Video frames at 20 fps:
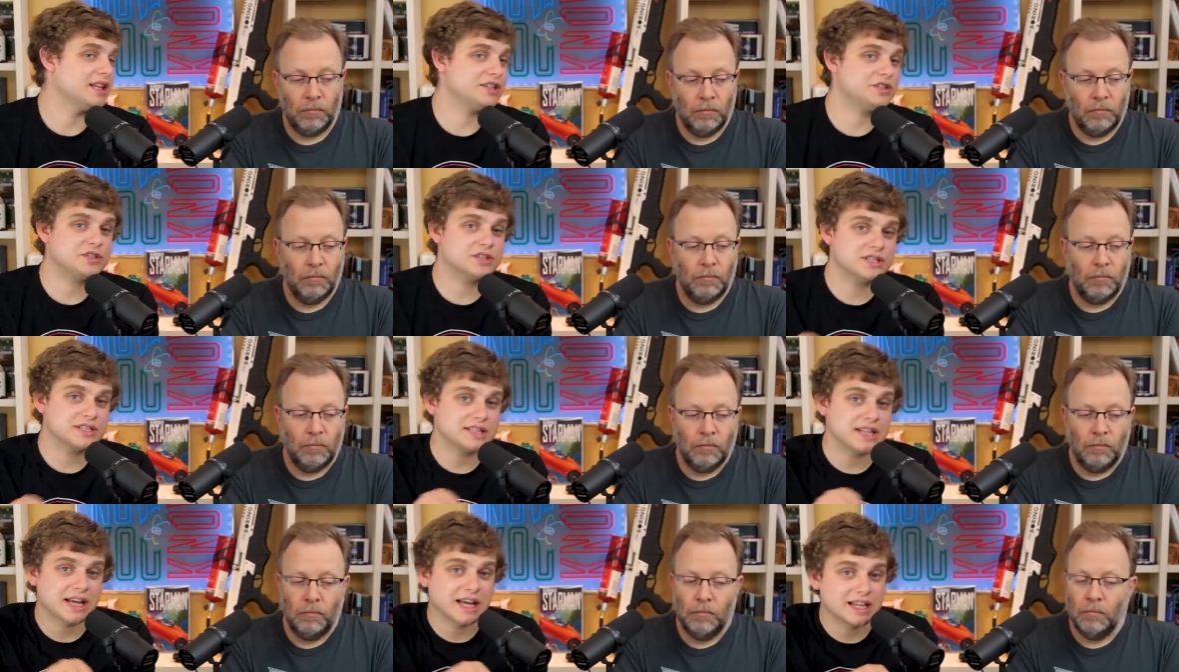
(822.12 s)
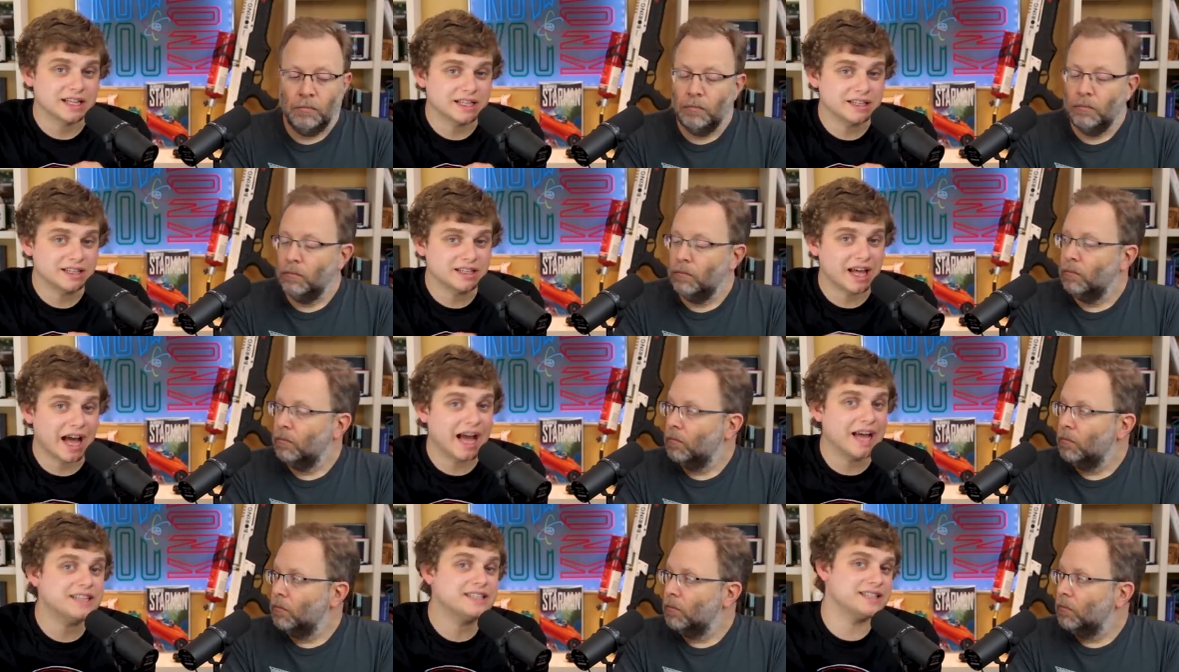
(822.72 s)
Speaker 1: That's just like a
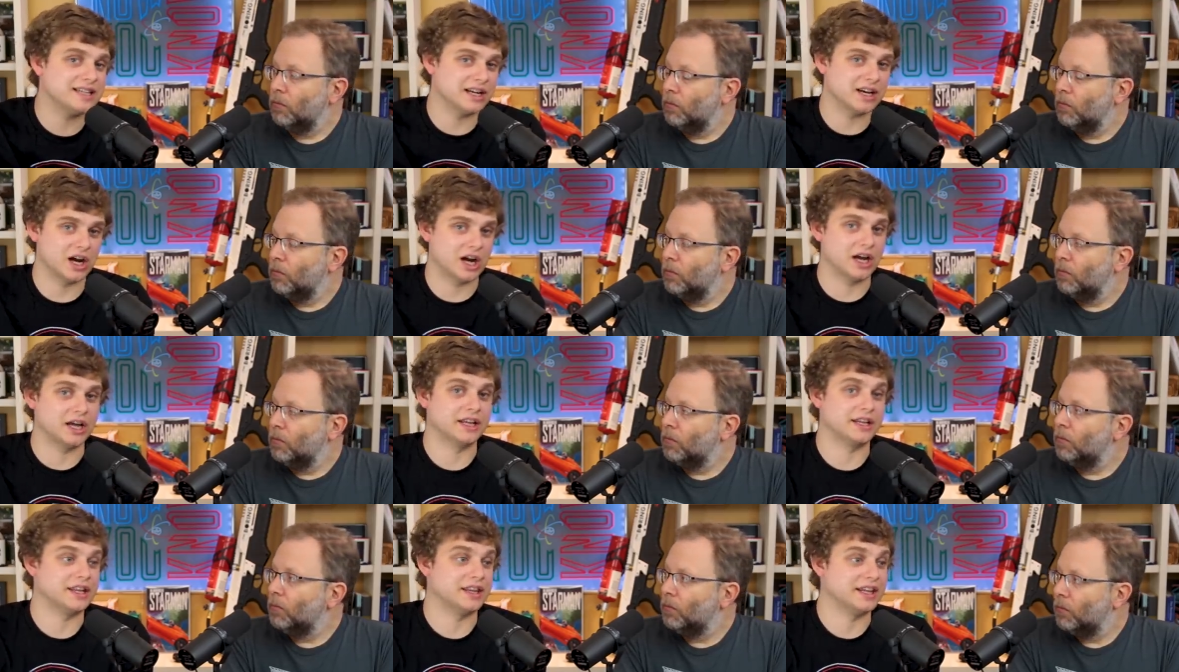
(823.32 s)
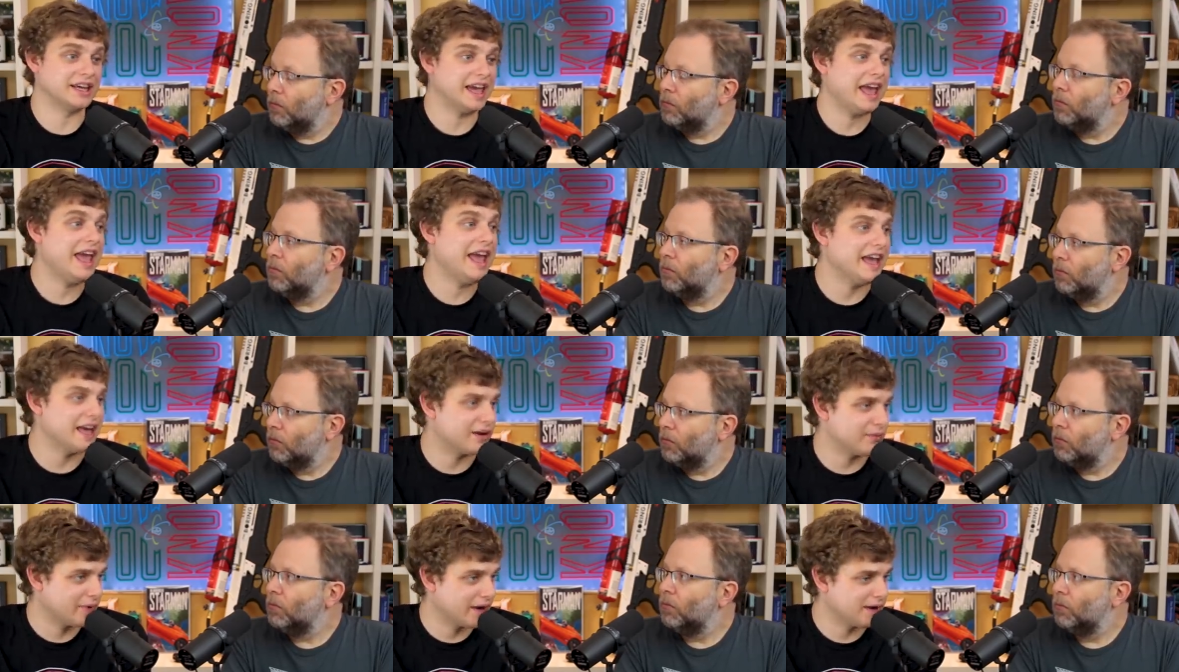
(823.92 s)
little icing on the
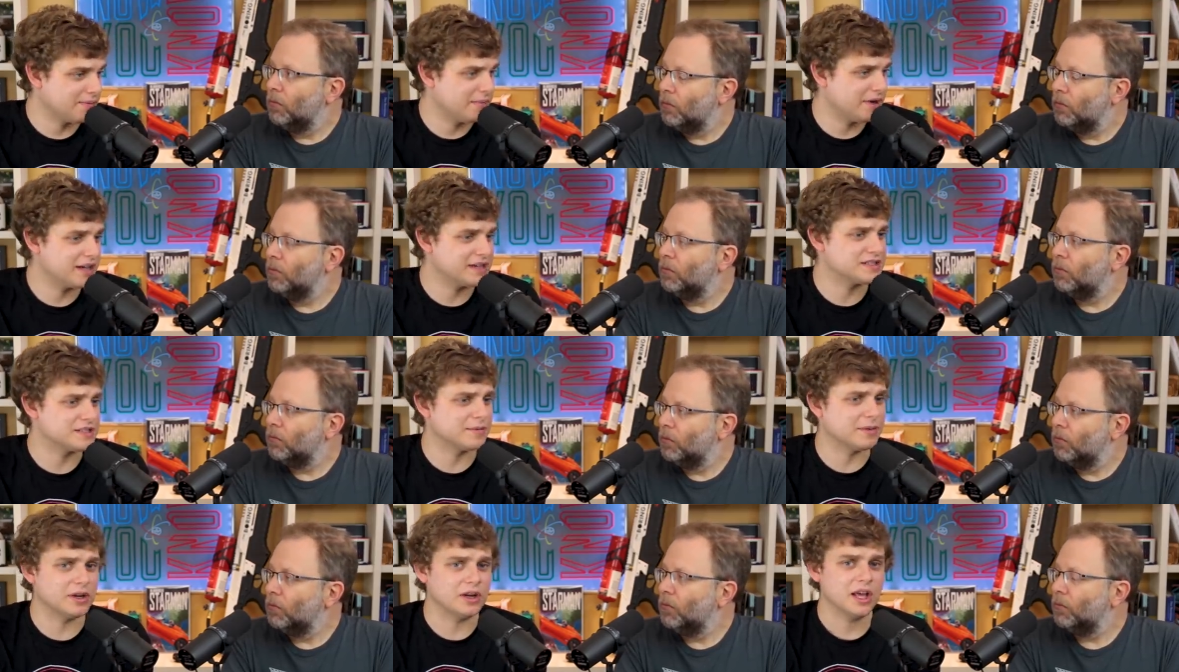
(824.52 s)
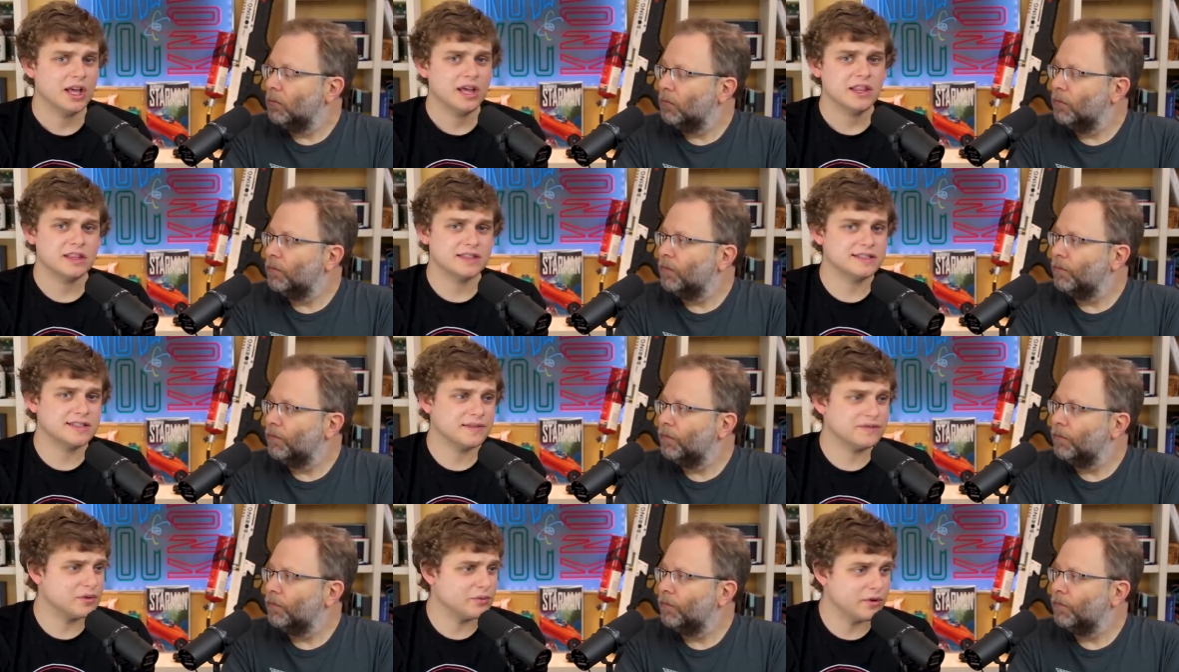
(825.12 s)
cake, right? Because, I mean, the
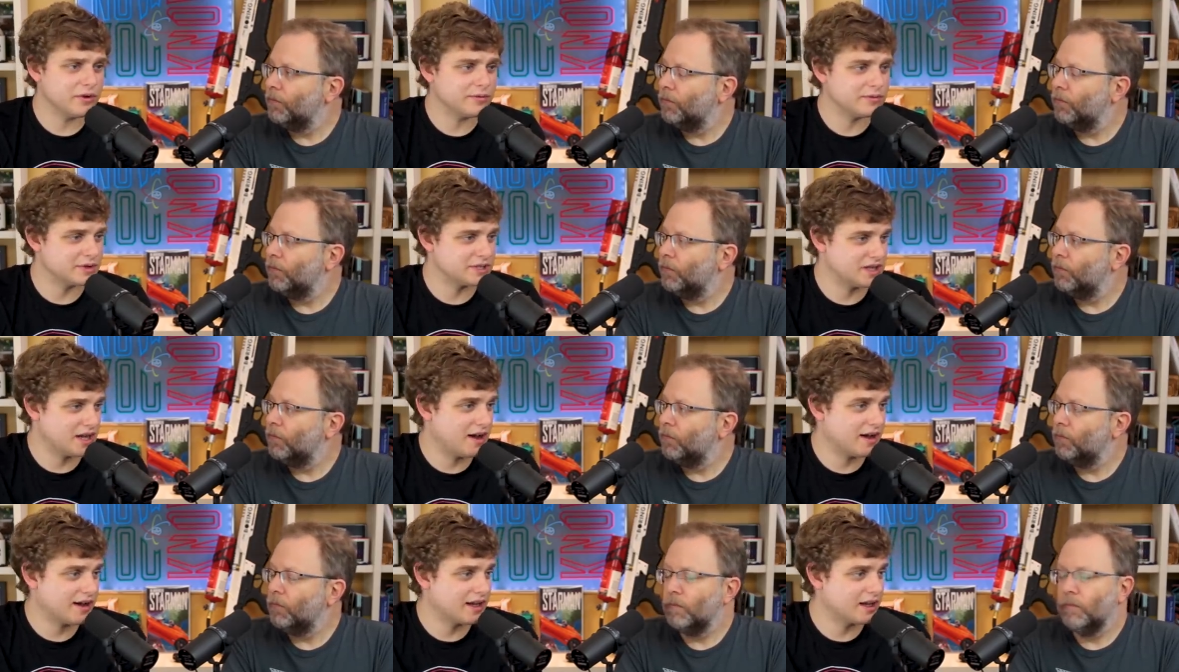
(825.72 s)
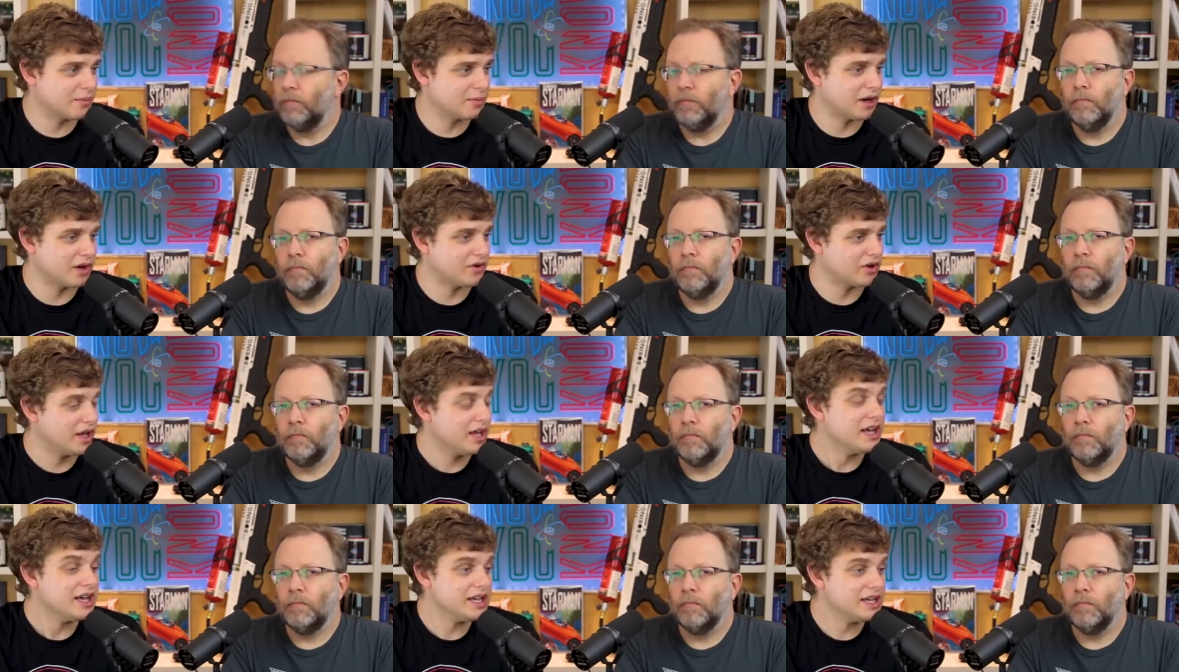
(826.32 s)
stuff that we've been talking
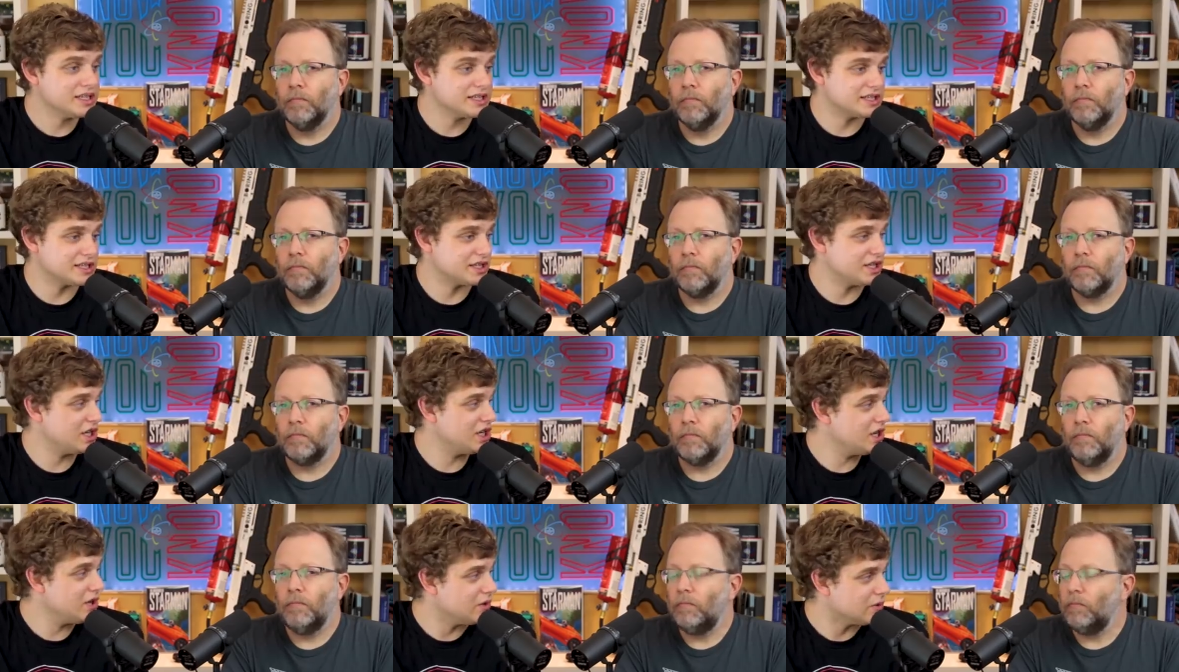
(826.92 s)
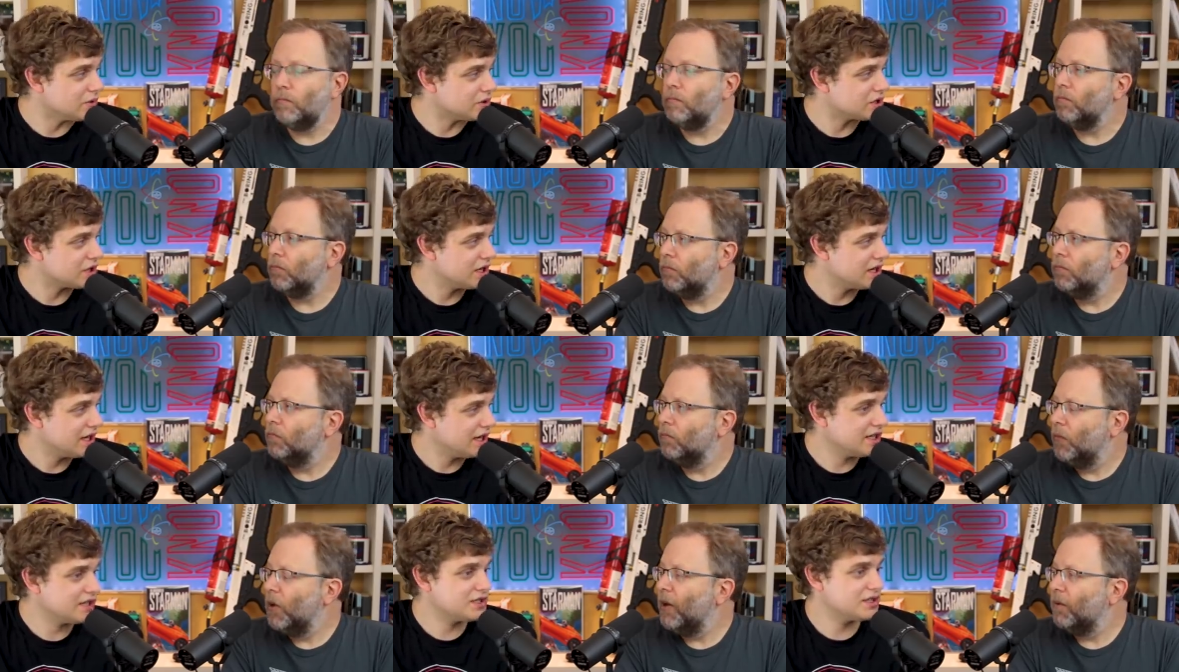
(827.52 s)
about is huge
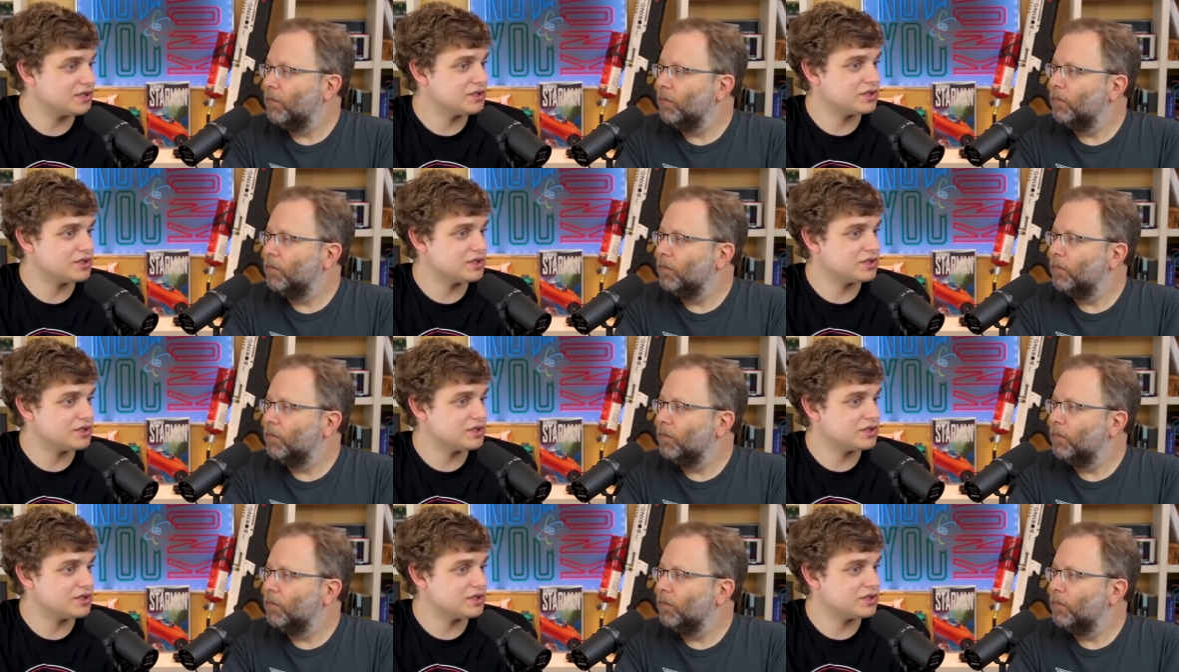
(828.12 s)
is yeah.